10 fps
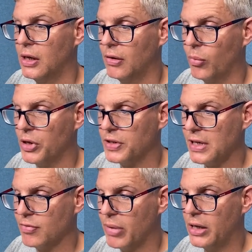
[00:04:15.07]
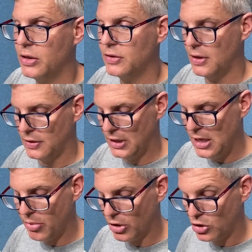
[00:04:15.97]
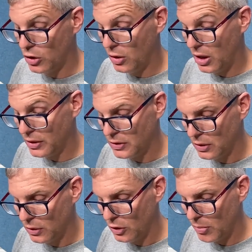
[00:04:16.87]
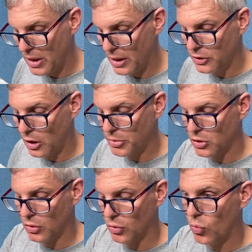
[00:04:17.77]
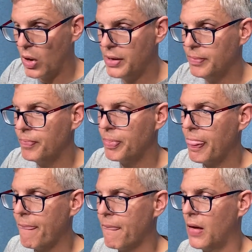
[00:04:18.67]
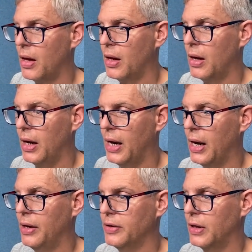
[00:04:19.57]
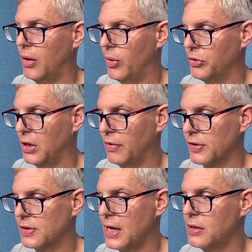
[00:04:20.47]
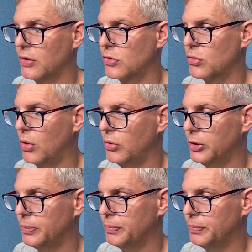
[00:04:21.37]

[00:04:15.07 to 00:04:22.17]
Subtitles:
what is even better is there's a keyboard shortcut, Command Option 1, and I want to have a standard stroke.